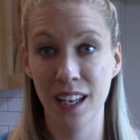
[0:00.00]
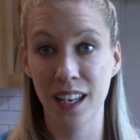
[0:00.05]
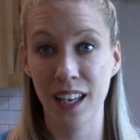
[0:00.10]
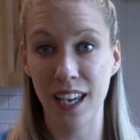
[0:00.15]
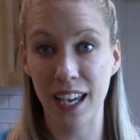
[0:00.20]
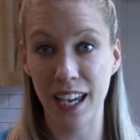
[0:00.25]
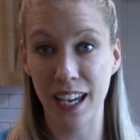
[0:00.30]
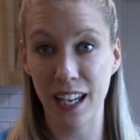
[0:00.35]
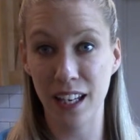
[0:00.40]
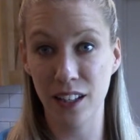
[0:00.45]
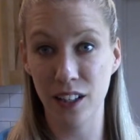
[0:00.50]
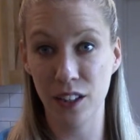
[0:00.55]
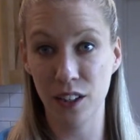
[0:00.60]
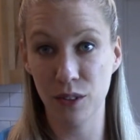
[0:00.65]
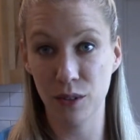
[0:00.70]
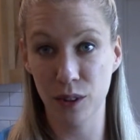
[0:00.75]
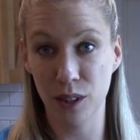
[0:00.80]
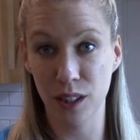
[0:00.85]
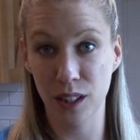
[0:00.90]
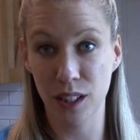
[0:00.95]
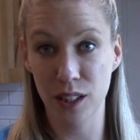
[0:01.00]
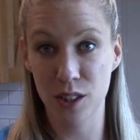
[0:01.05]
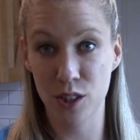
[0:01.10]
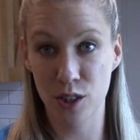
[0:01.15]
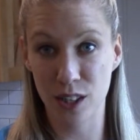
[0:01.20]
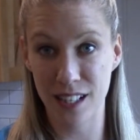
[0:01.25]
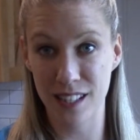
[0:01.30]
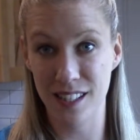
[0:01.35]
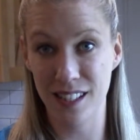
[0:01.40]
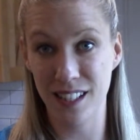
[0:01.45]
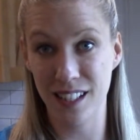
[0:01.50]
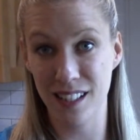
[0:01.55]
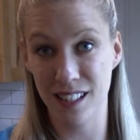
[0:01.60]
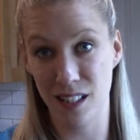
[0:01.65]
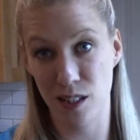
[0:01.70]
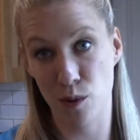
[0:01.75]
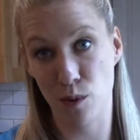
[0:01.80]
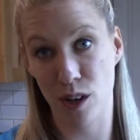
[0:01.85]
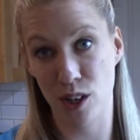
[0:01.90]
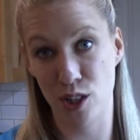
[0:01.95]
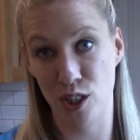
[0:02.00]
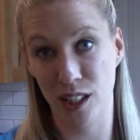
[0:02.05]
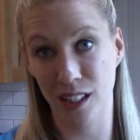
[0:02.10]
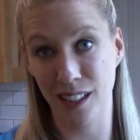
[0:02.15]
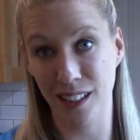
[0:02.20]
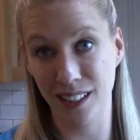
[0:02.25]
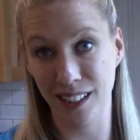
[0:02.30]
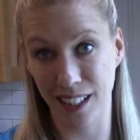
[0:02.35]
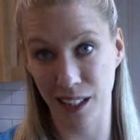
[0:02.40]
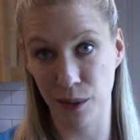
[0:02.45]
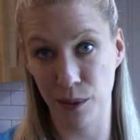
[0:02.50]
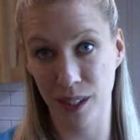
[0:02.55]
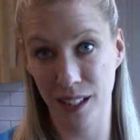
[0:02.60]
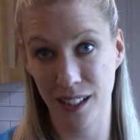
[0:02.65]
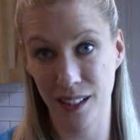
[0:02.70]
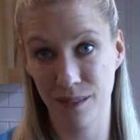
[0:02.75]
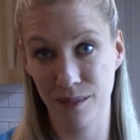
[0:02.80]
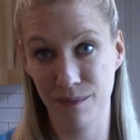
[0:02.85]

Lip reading: and your trusty dishwashing liquid.